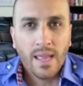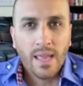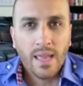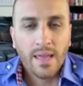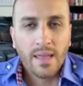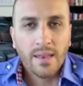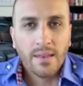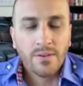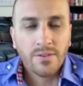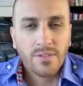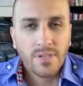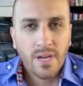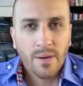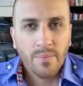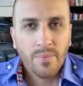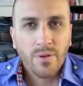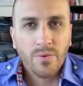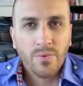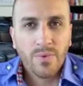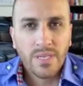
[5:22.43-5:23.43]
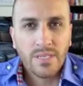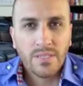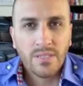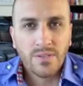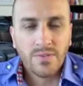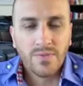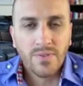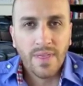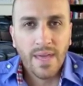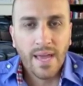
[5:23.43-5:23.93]
And there's a couple of
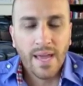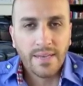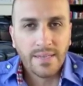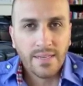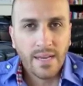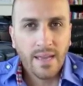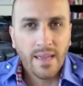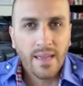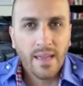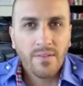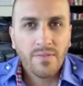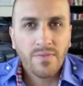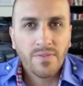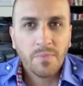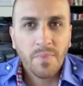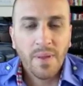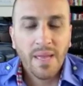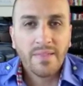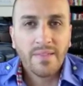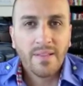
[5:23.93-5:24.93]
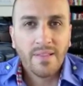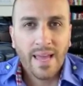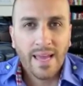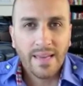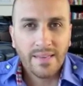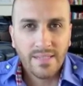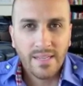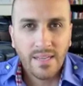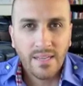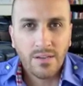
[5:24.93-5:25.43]
reasons for that. I have spent the
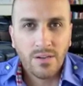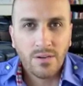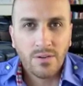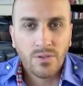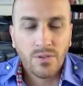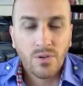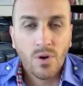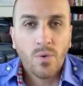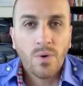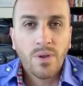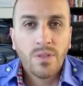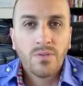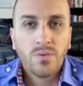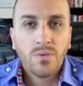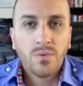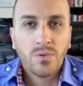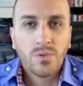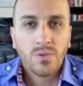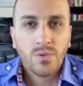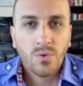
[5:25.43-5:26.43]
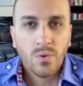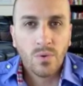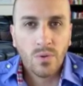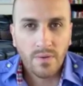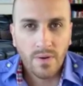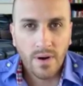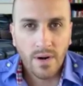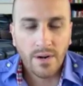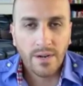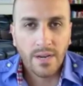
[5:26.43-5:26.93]
last 10 years going through the
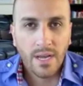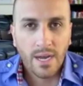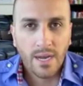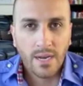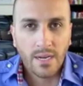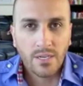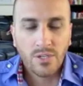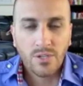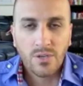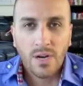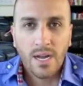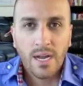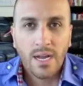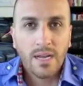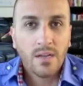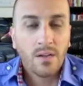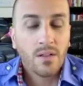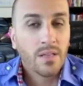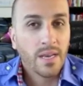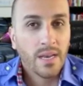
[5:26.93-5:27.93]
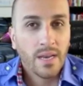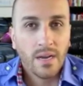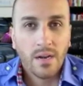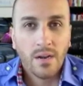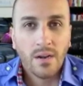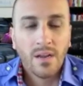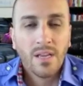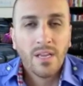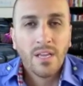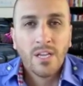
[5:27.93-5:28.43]
school of hard knocks, trial and
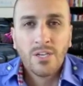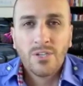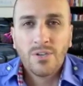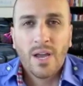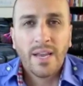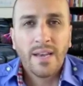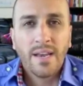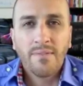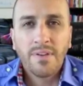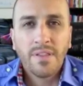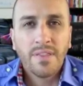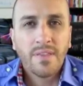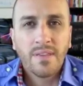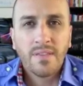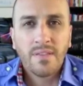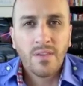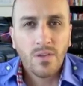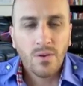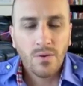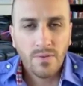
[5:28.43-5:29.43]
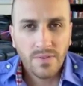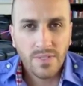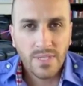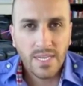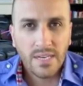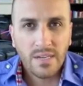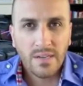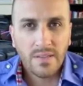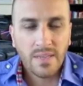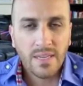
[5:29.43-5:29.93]
error, tried everything that you've
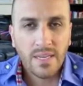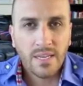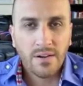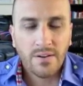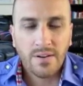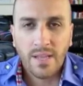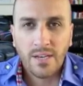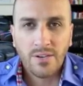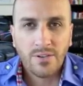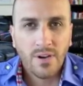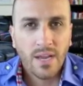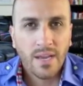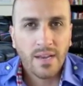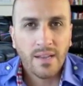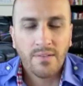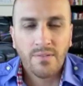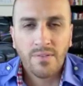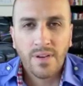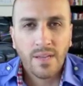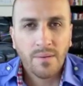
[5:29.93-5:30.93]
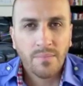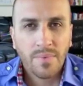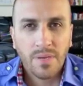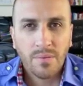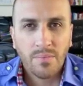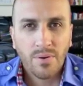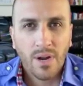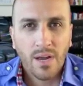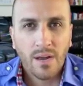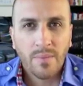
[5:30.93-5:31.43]
seen on the internet, tried every
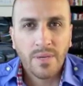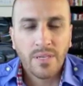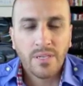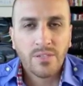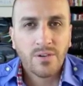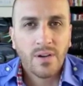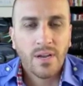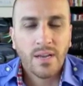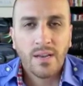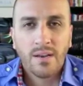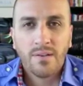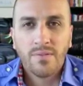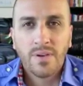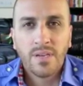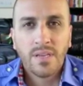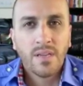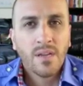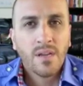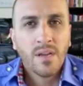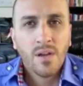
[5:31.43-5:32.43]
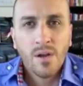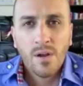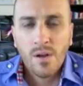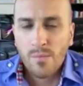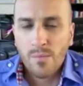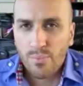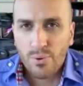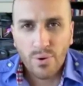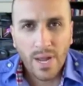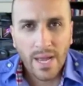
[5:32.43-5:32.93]
empty promise, tried every
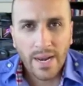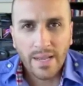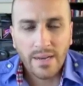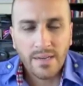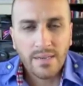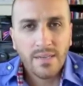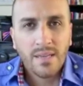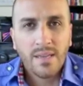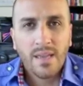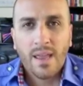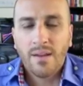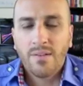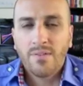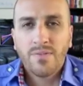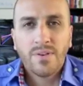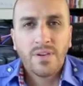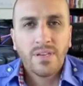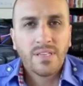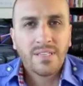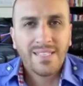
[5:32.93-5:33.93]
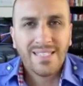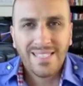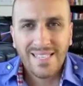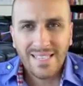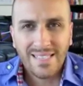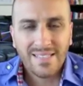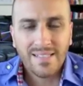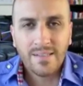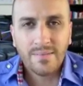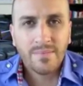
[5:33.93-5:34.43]
product, every
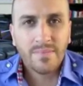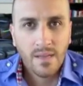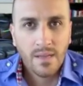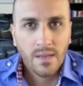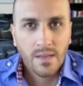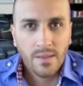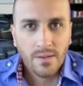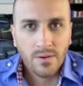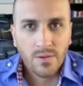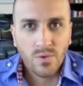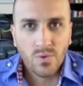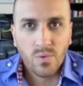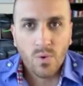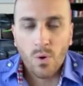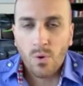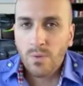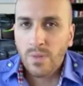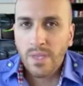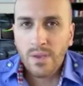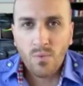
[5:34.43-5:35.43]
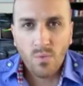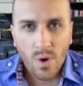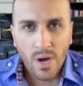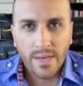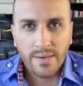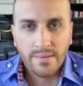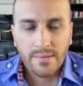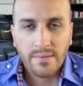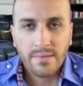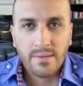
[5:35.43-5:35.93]
system. There's only
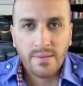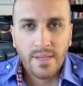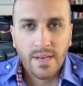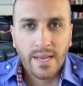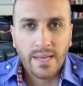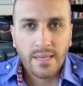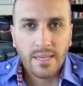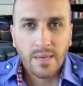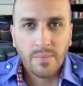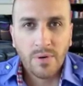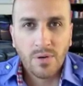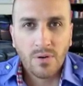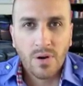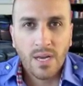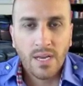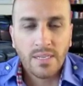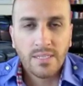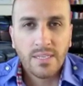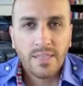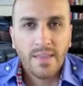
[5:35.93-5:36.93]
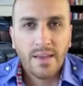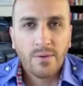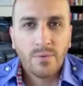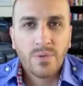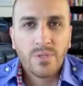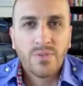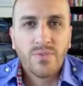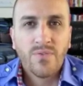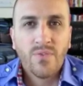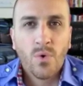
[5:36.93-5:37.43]
one that I came across, and that
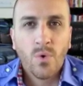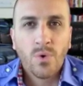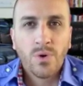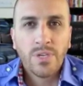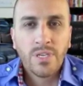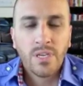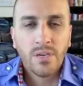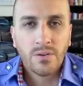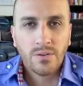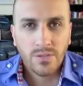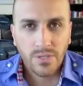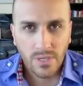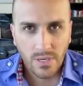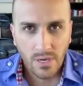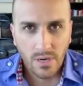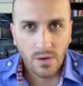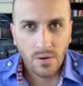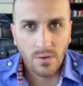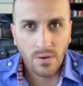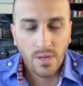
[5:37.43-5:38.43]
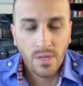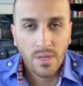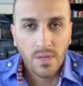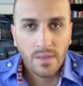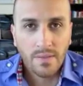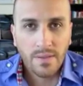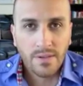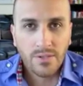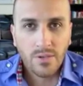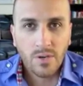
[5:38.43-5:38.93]
was 4 years ago,
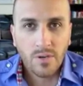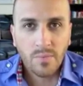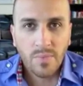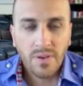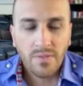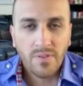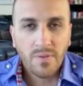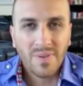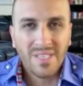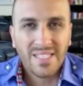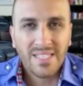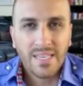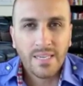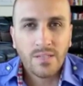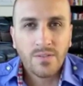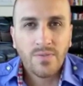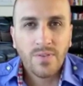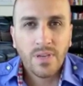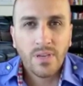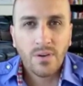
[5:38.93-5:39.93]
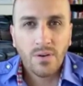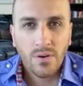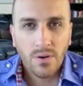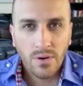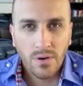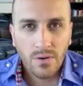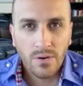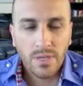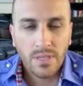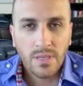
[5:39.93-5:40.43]
that took me from a six-figure
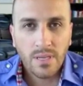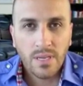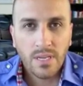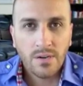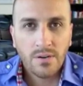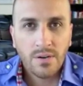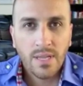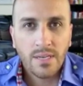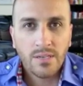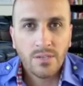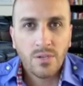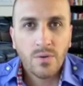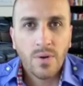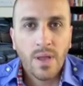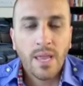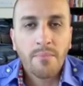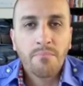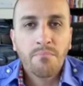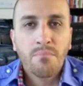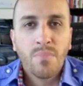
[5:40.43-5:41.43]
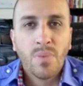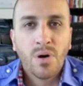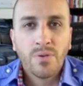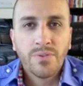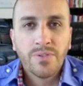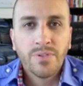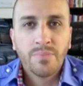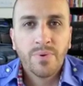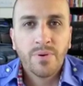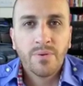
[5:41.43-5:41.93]
earner on the internet to a
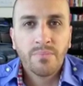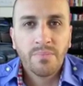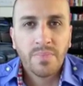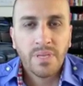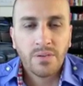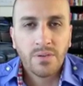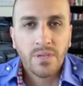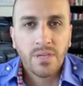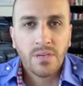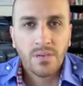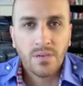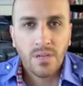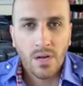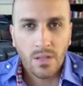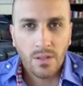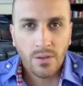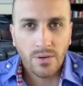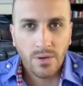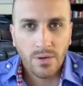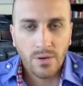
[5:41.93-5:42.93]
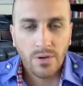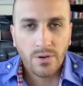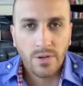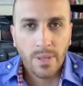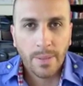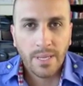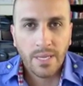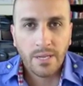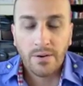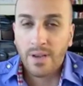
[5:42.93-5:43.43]
multiple million-dollar earner
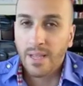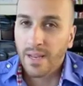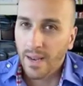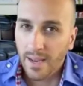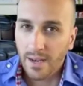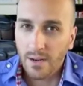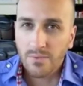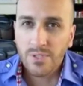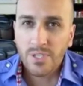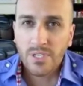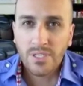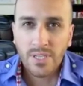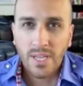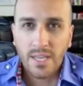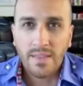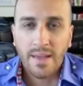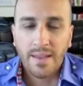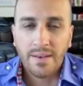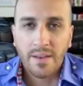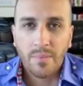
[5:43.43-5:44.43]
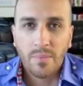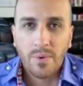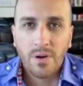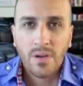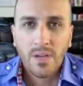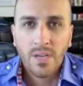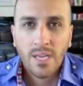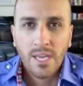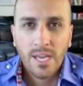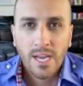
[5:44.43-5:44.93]
on the internet. And I don't just say that
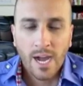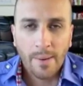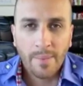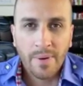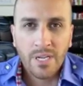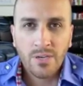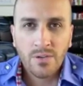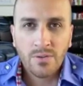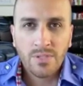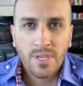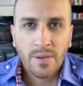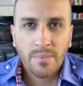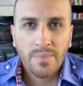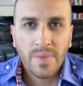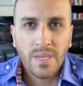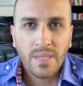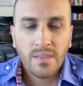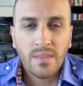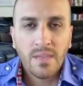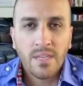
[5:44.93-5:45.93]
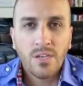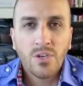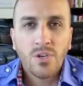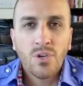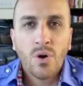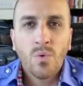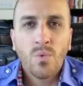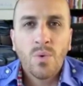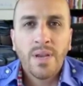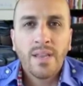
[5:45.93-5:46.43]
number. I'm going to do something that
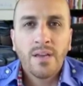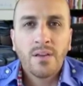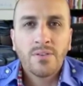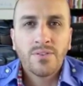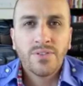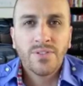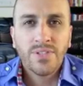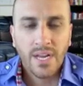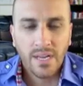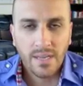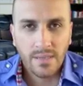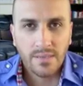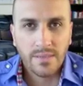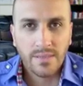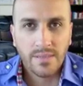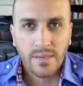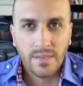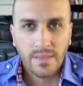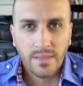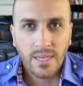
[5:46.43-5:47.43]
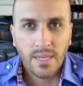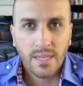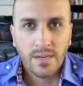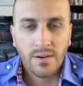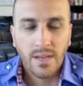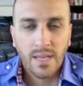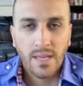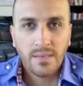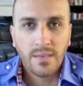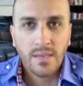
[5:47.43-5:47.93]
no one else does on the
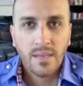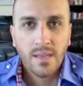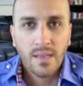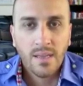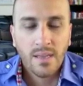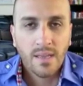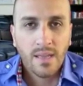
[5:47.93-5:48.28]
internet,